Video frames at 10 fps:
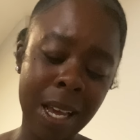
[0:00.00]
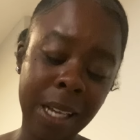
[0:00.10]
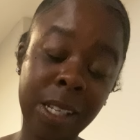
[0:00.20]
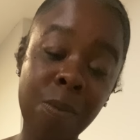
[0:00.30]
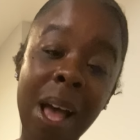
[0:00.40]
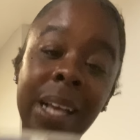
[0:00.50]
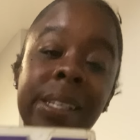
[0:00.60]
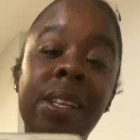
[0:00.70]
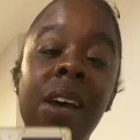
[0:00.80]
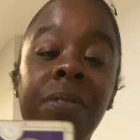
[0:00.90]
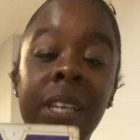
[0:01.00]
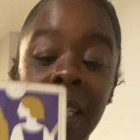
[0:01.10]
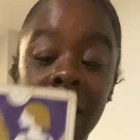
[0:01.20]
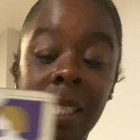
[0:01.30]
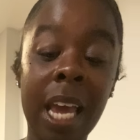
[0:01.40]
somebody is definitely
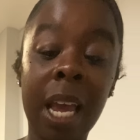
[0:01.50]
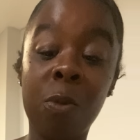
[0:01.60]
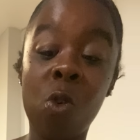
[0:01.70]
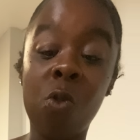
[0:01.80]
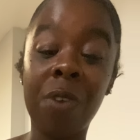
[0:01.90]
in attack mode.